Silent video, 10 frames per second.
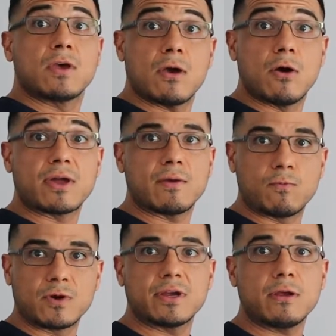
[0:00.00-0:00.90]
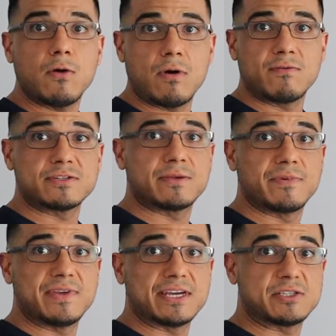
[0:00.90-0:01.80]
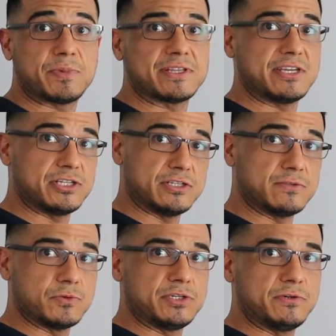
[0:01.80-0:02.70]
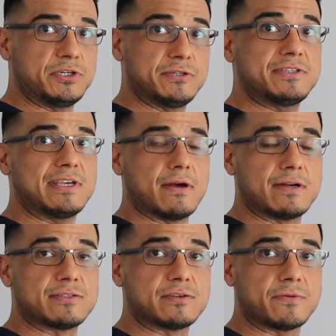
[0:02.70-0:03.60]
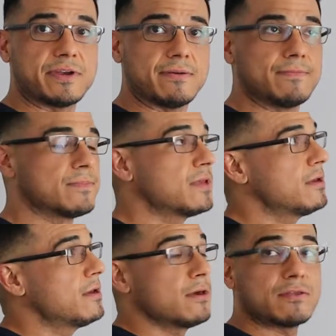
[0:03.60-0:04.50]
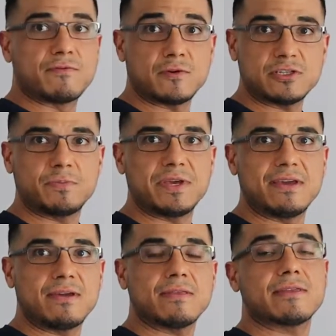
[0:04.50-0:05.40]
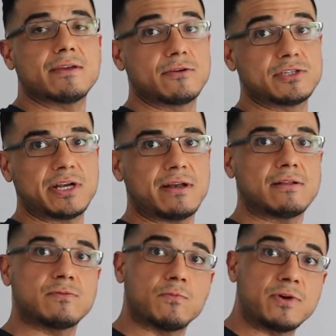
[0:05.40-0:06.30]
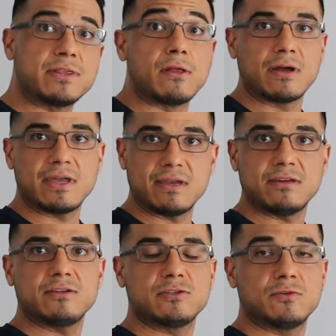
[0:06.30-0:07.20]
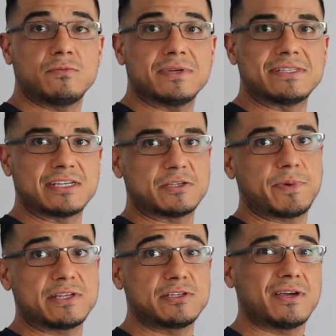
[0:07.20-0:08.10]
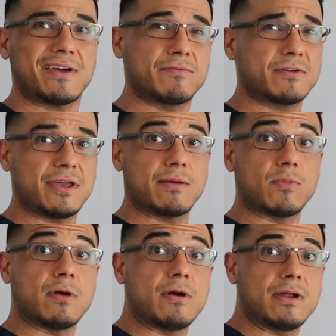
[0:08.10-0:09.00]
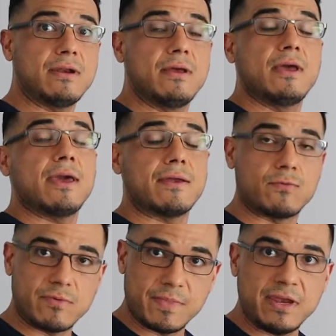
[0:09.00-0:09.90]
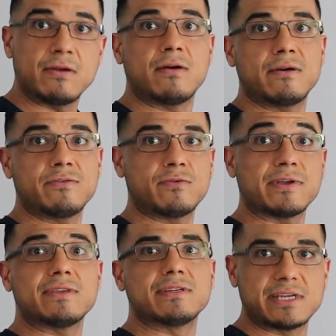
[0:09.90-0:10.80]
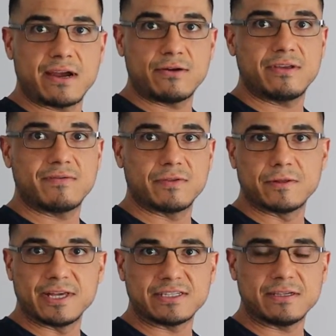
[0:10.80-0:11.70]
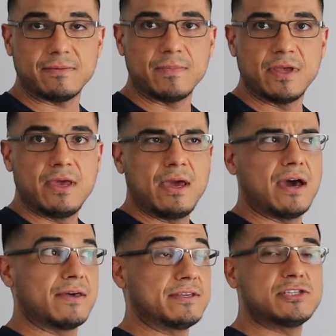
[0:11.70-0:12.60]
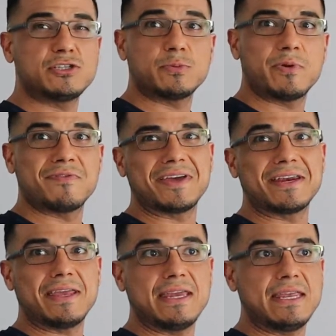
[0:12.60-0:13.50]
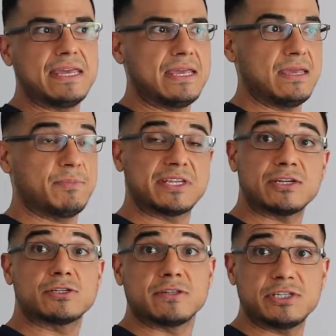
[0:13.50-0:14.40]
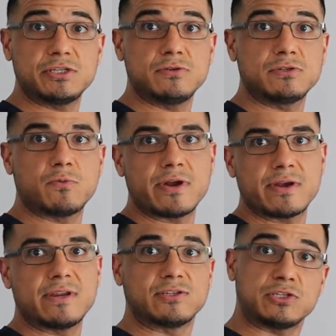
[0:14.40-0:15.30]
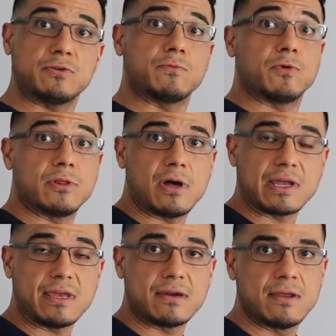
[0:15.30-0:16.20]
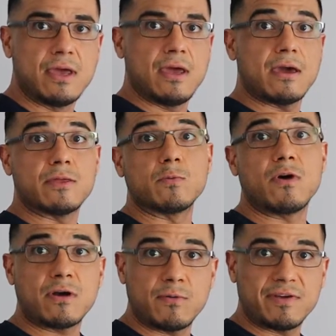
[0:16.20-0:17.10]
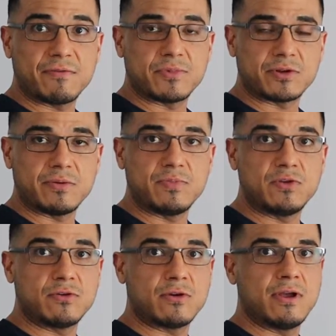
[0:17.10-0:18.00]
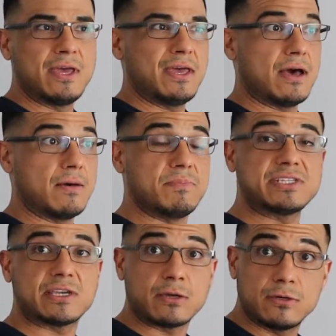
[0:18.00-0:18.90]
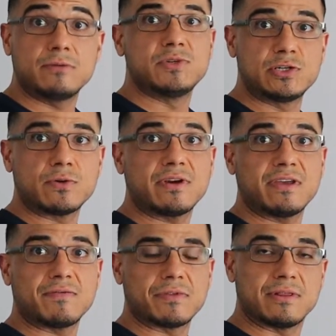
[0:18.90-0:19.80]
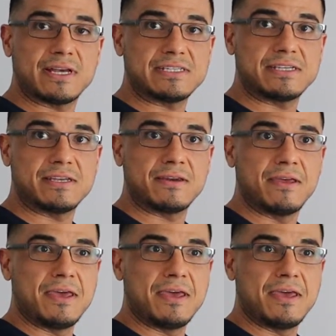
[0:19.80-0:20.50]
Okay, we're going to go over some of the expectations, which you should see on screen. The first being that your child, when logging into Zoom, is expected to have their camera on and remain on throughout the entirety of the lesson. This is to prevent any potential issues wherein a student will log in and then walk away from their computer, missing a good majority of the lesson.